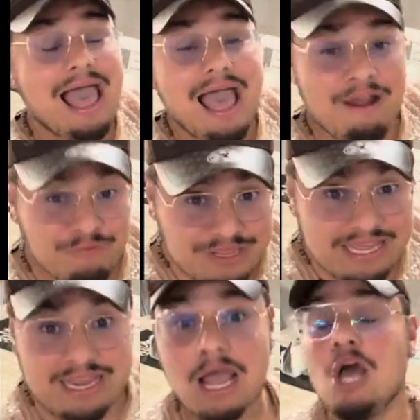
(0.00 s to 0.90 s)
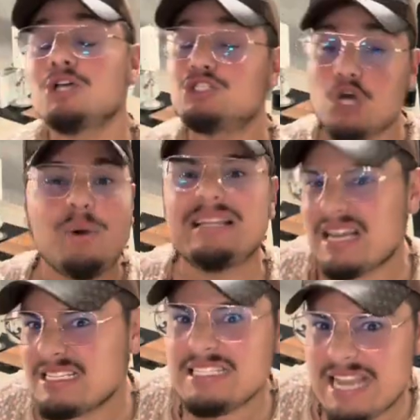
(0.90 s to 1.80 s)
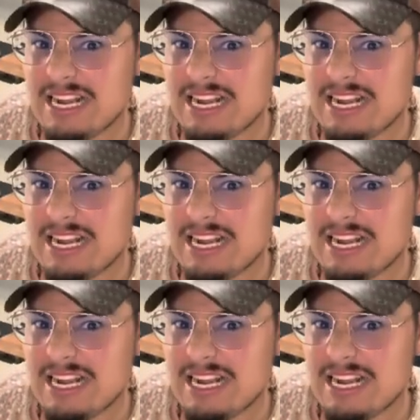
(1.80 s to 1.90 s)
everything so it doesn't take